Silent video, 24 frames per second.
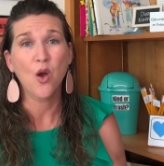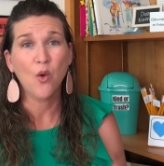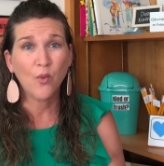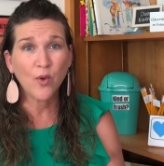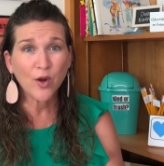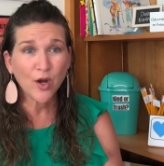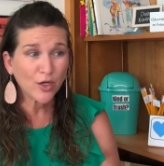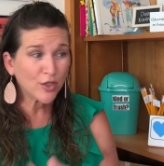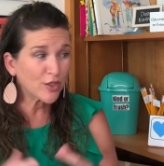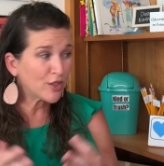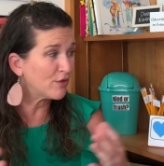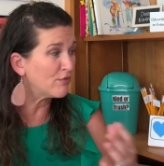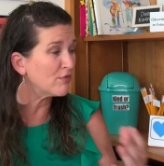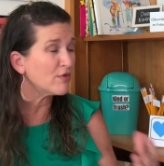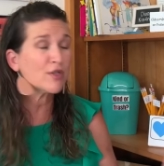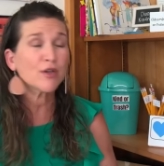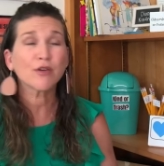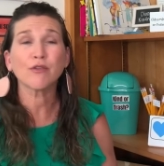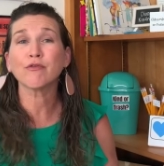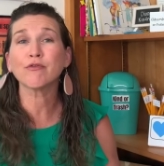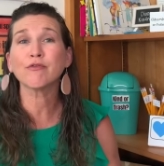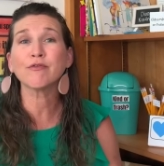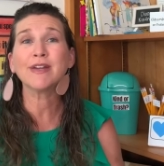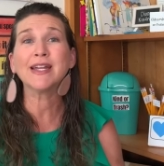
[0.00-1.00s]
when our students are
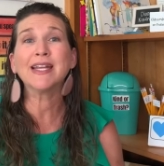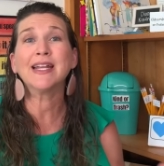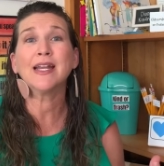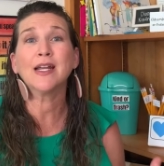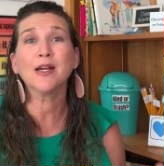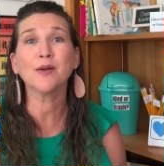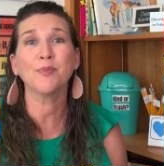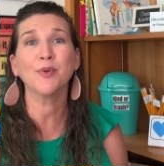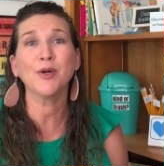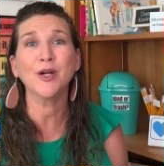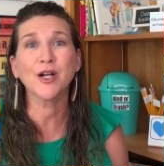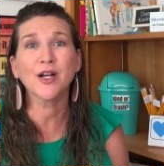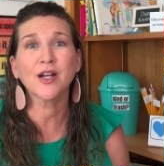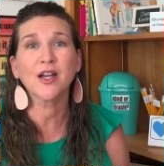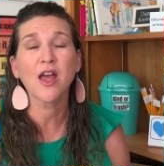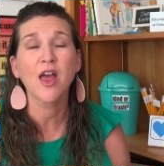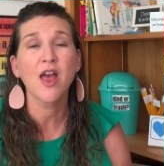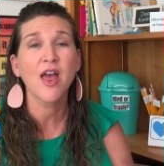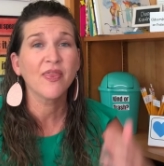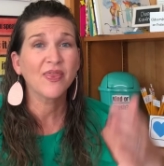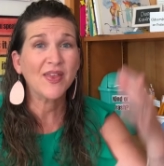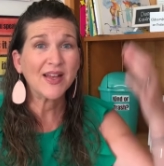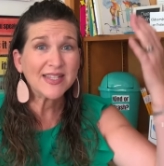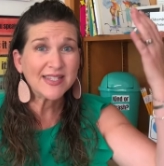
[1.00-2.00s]
reading a book,
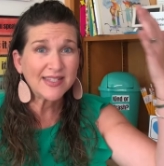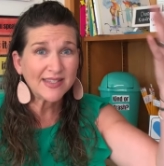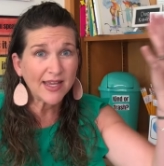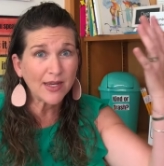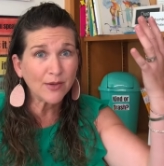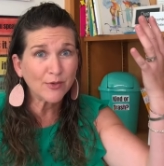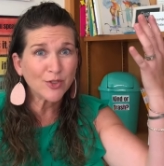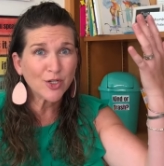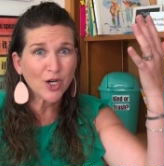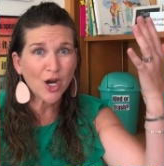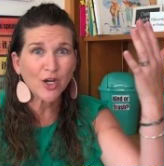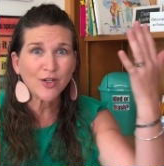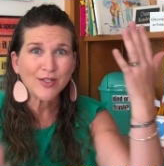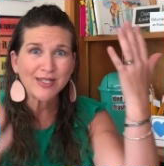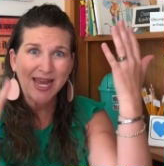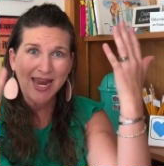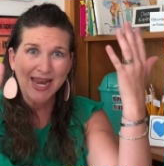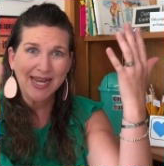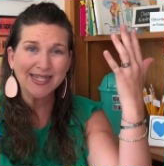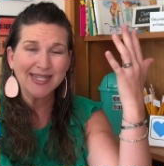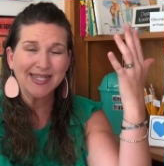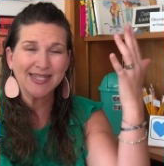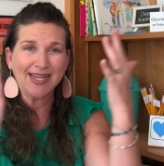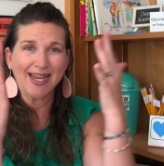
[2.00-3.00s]
that's language arts
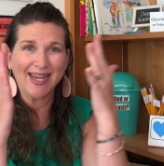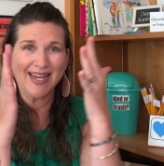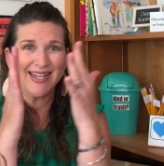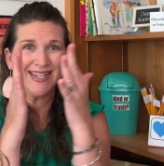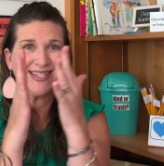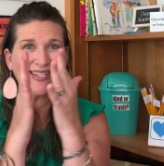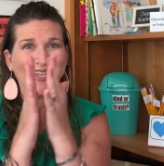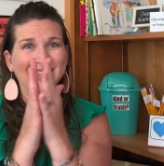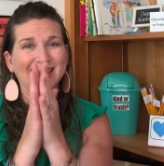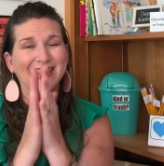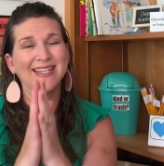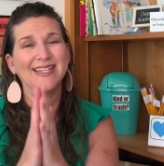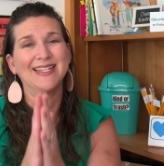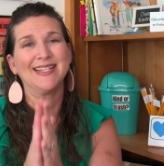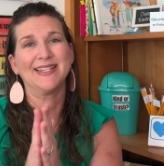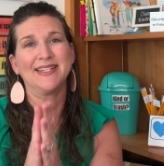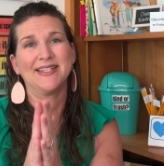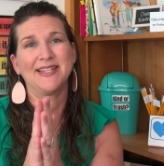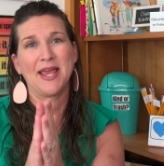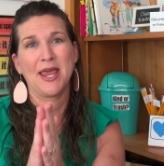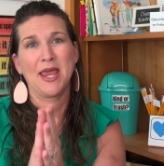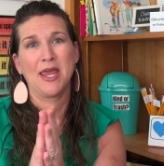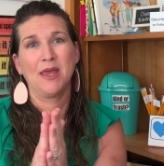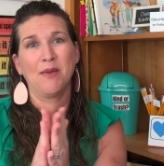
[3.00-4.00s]
and science at the
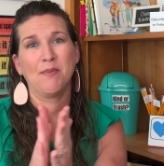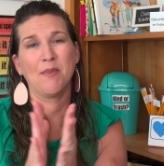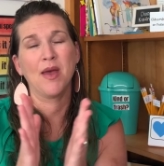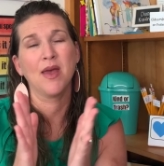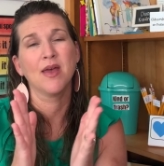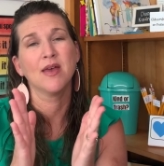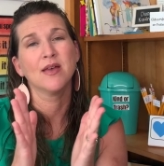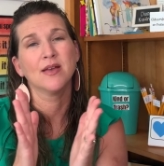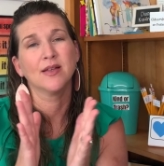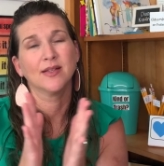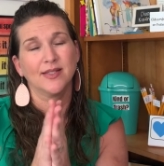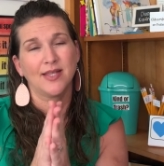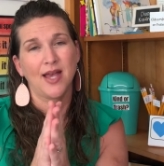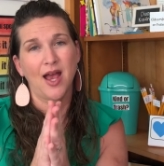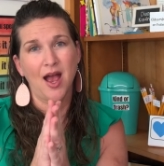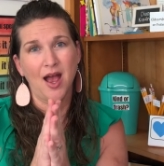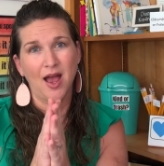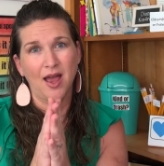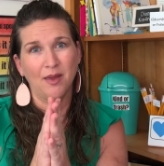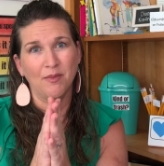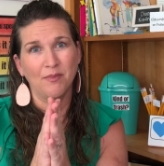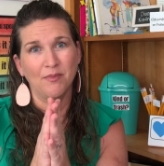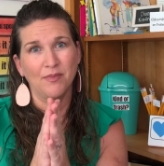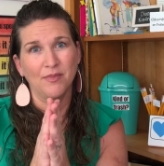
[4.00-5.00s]
same
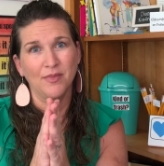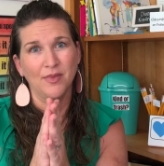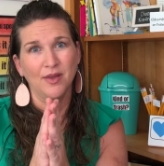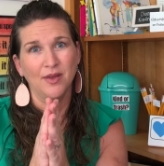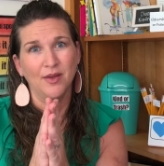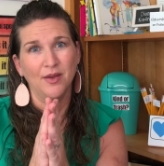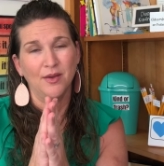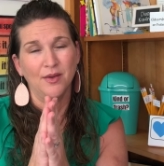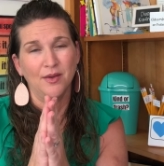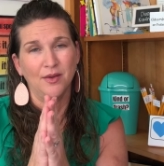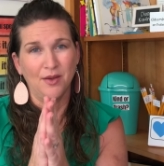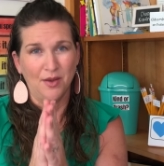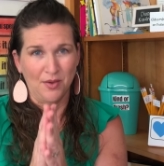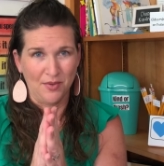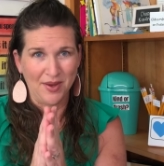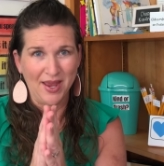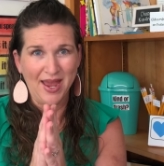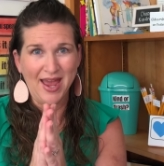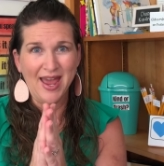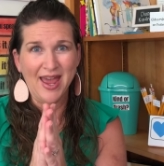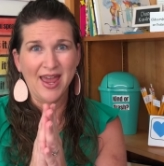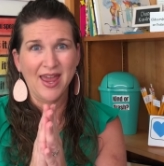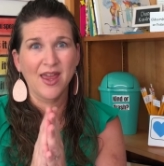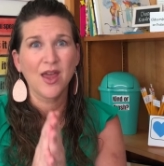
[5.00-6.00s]
time.
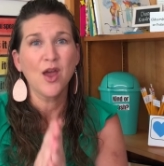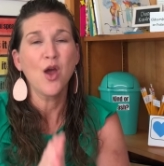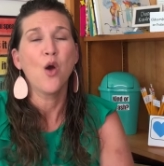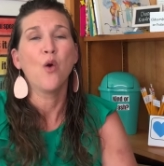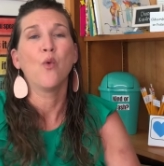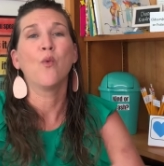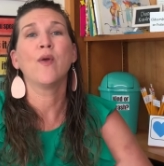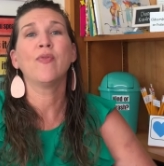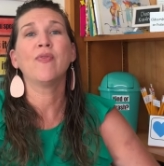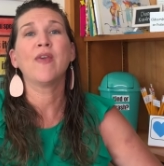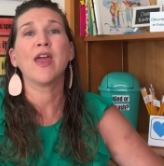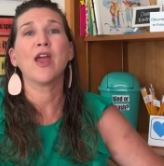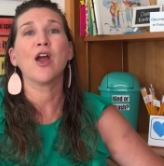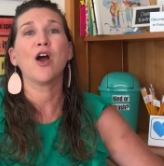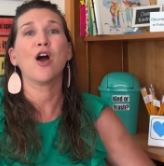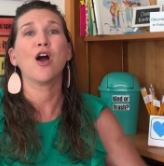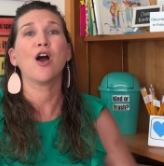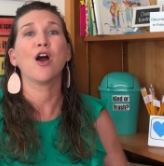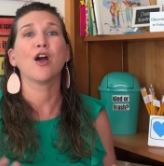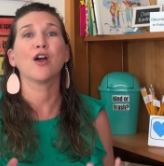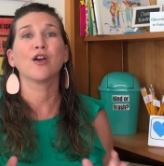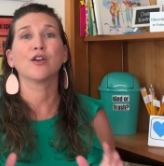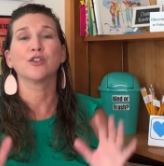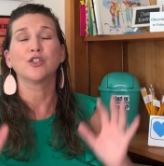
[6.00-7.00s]
Okay? When they
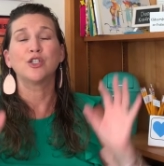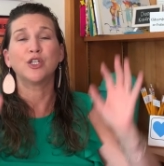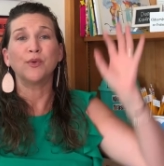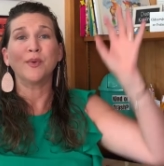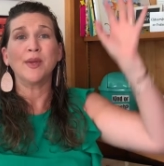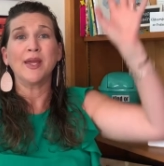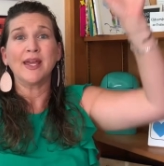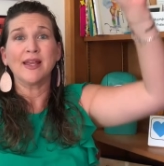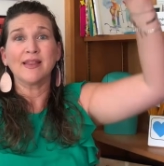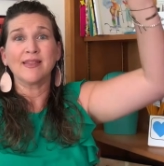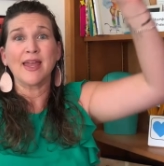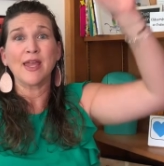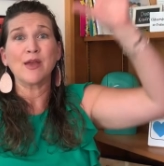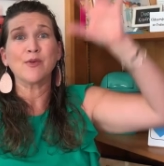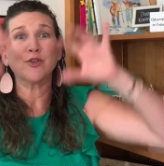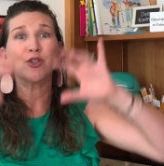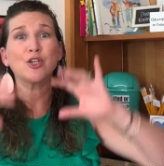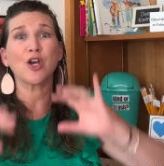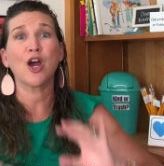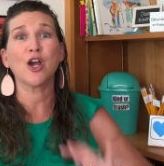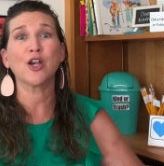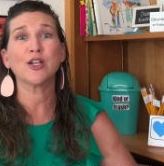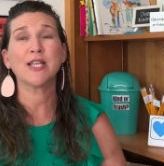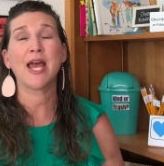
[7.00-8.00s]
are doing language
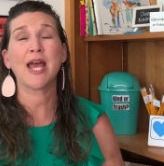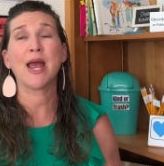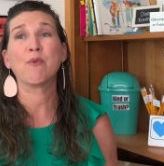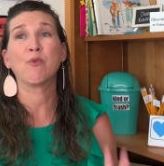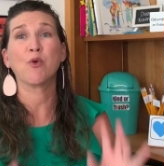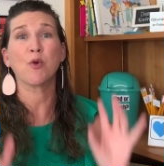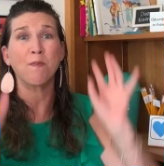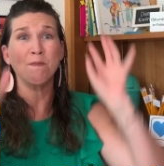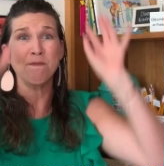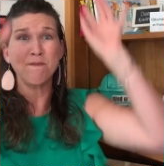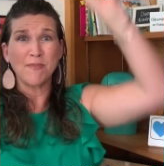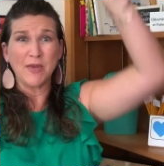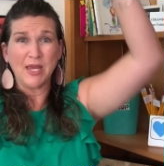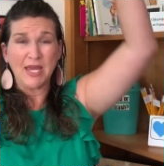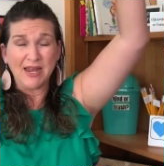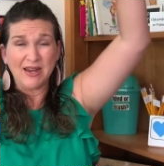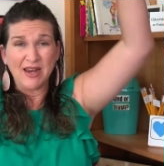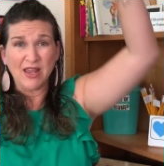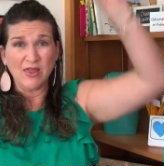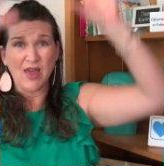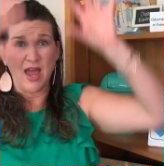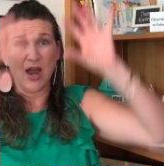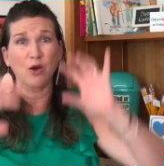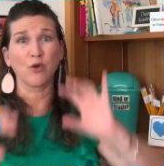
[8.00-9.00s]
arts and we're
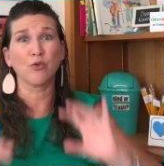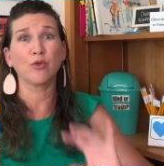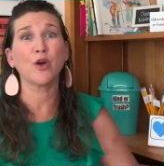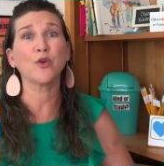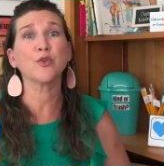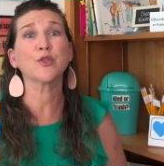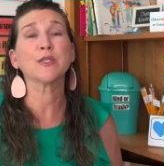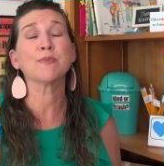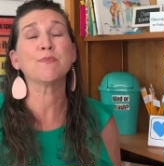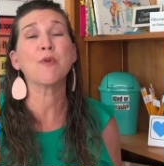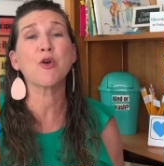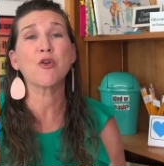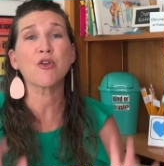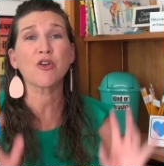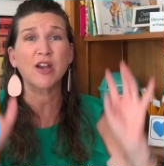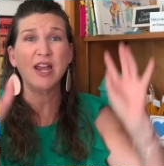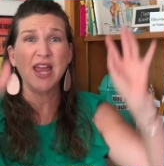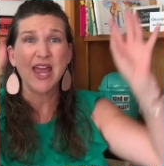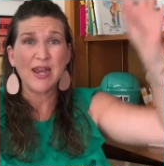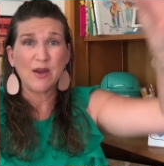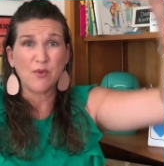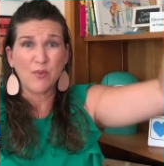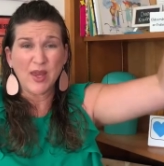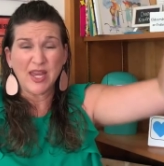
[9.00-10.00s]
getting that gross motor
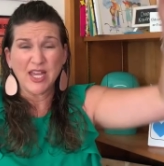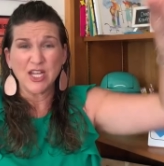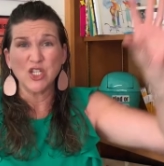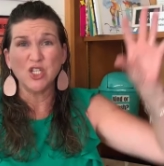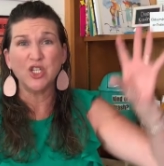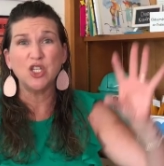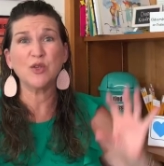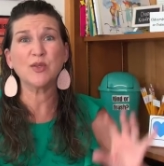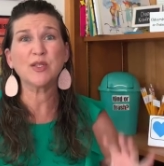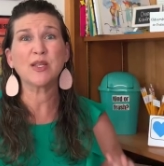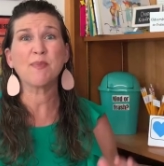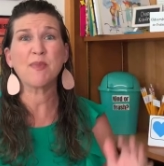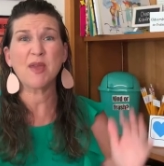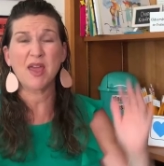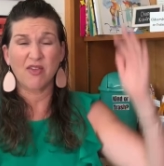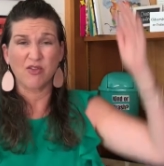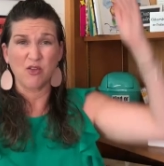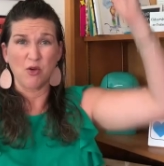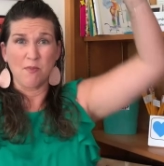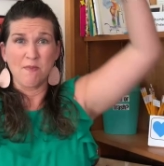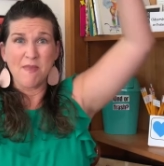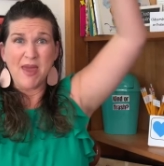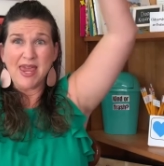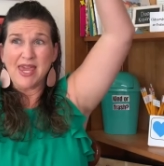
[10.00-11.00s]
in and we can do something and
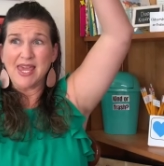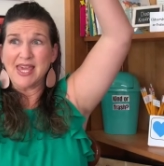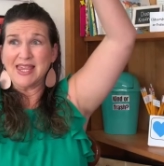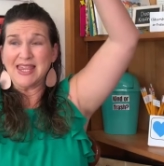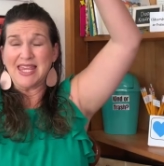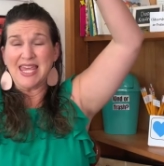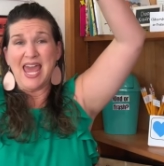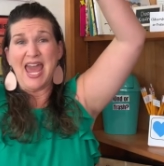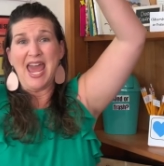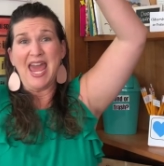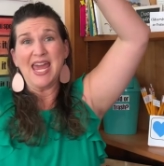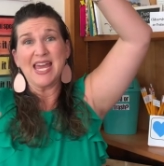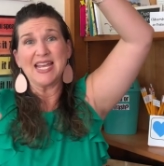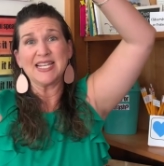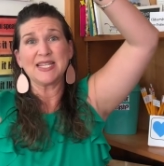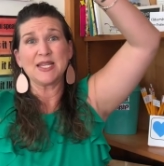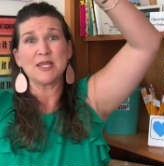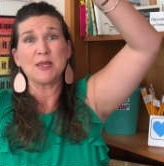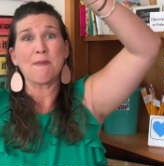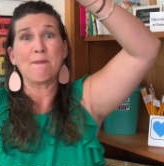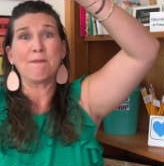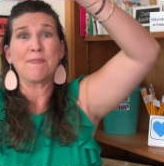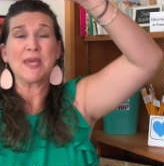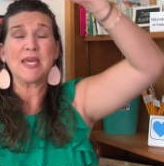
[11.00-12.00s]
they're making the A's and
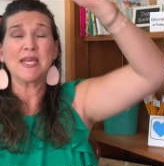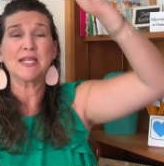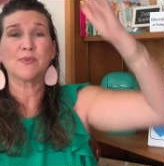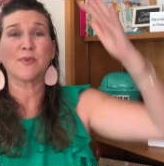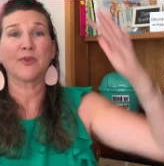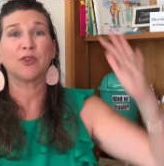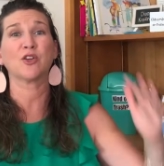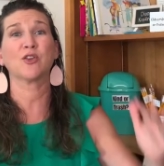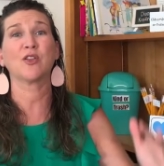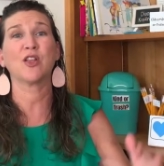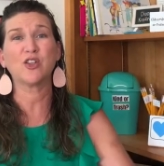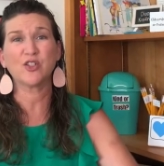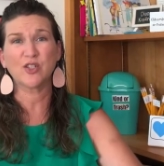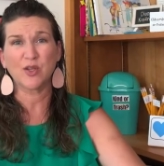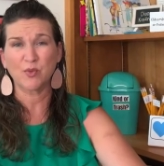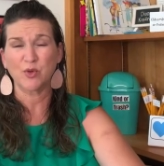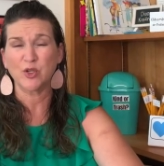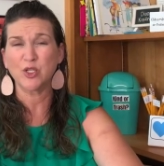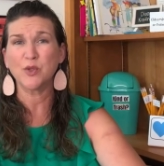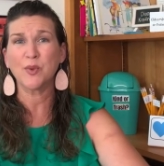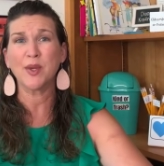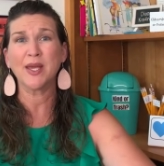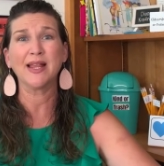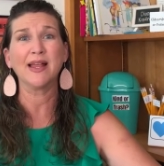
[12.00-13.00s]
the B's with their letters and we're
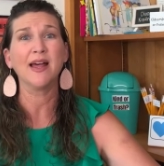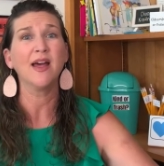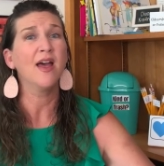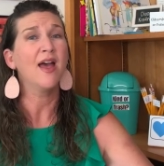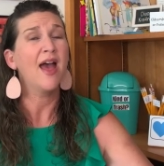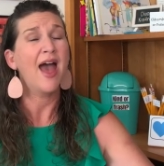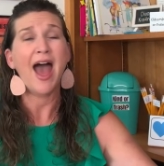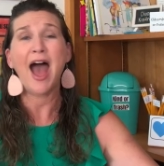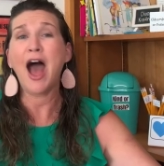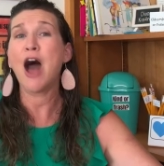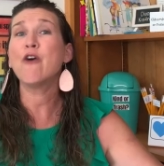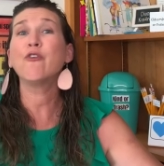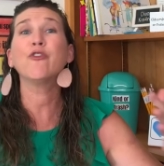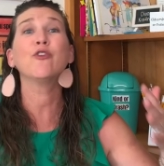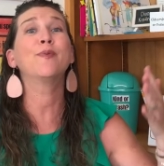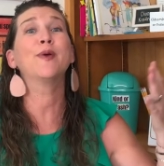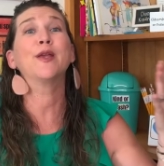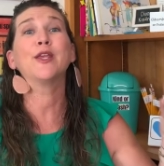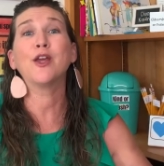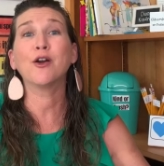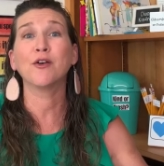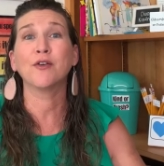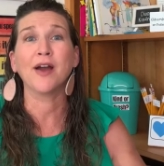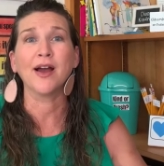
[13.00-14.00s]
doing alphabet
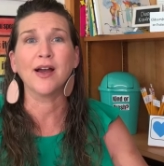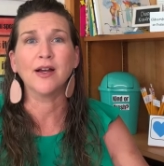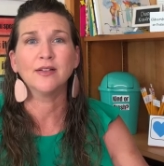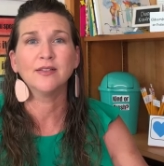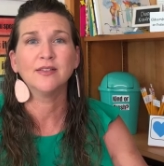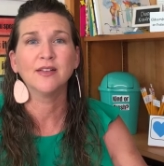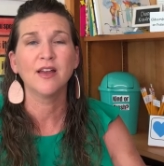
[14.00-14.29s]
yoga,